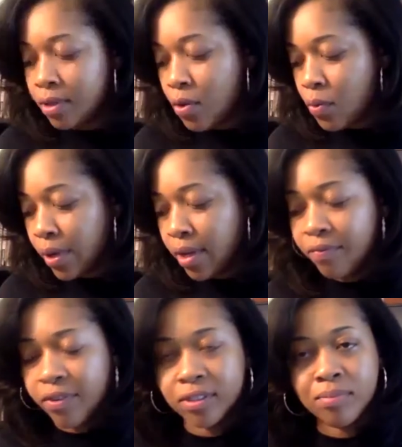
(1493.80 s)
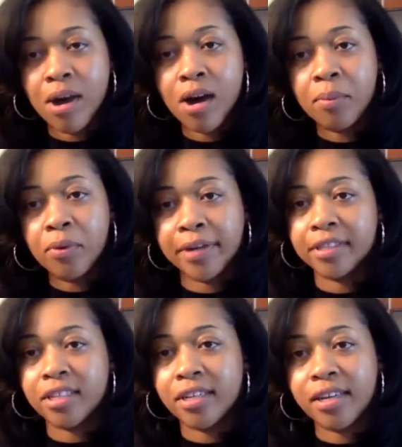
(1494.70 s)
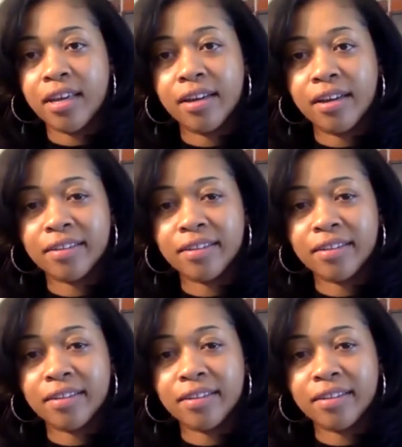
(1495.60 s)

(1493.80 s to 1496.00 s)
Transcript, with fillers: you win for small mortgage of the year.